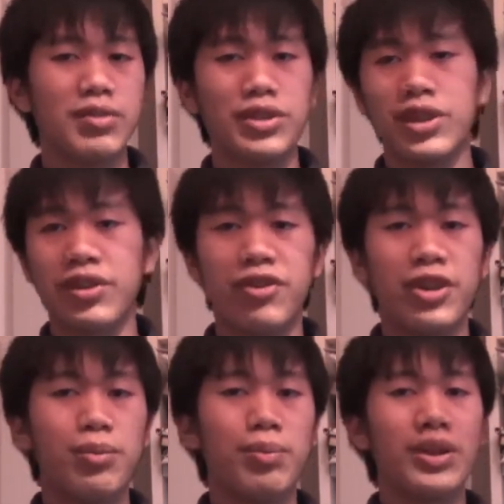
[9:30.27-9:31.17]
I'm doing a
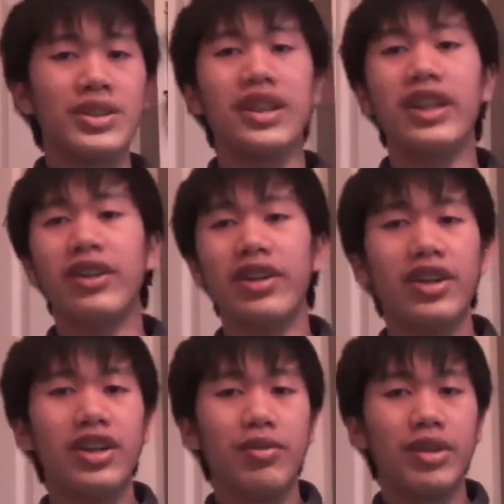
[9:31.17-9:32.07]
film, personally,
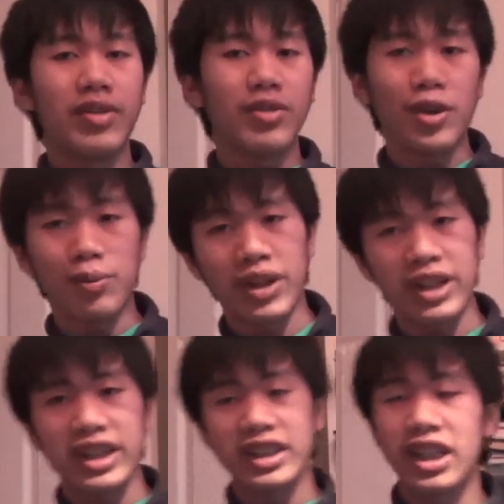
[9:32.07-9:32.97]
when I've got
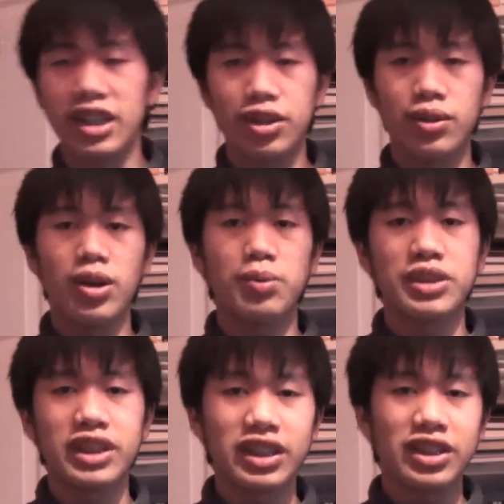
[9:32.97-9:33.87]
my next Halo
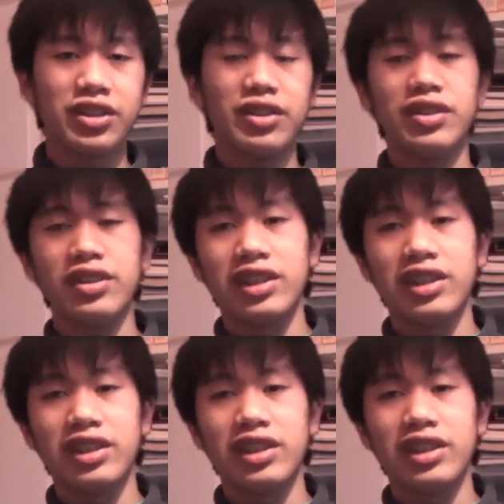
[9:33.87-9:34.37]
armour set done.